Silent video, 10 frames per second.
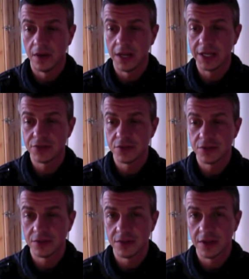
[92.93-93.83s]
let's
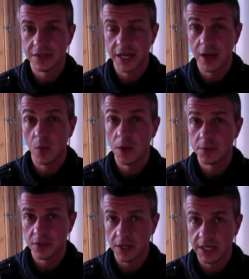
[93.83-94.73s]
just say, a
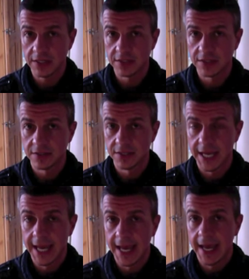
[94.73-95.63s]
website,
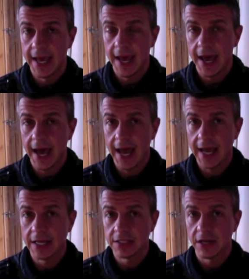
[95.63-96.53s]

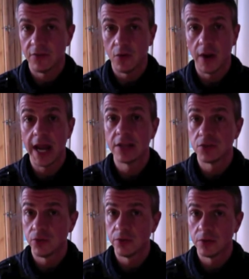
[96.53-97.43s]
and have got
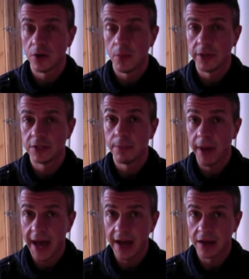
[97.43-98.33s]
editorial comments
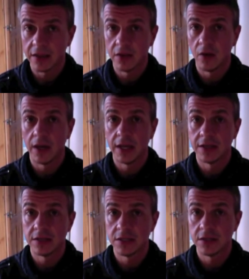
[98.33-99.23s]
back that I
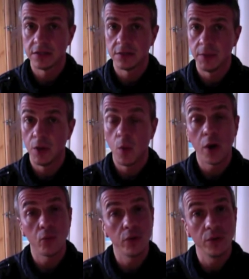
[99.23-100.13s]
consider to be
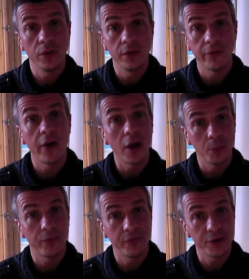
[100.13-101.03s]
quite rude and very
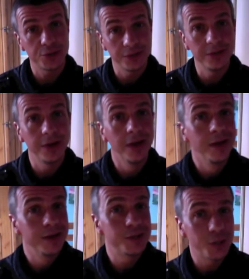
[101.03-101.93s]
unprofessional.
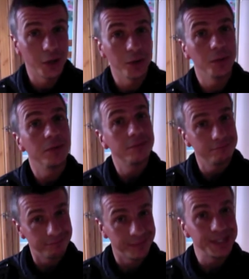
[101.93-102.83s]
So
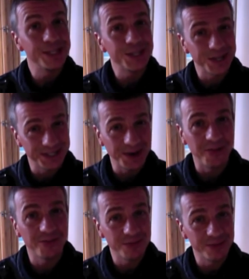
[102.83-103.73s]
this is a good time
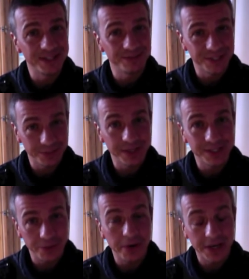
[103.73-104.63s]
for me to be
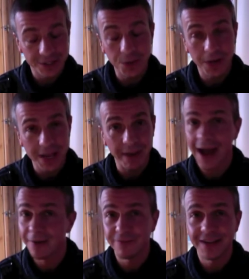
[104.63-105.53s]
talking about
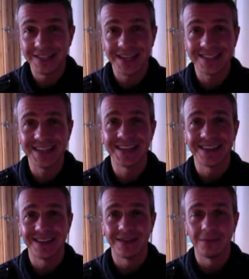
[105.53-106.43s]
how
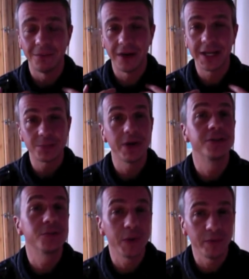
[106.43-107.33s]
fantastic my
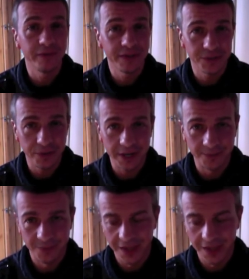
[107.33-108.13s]
experience has been with Victoria.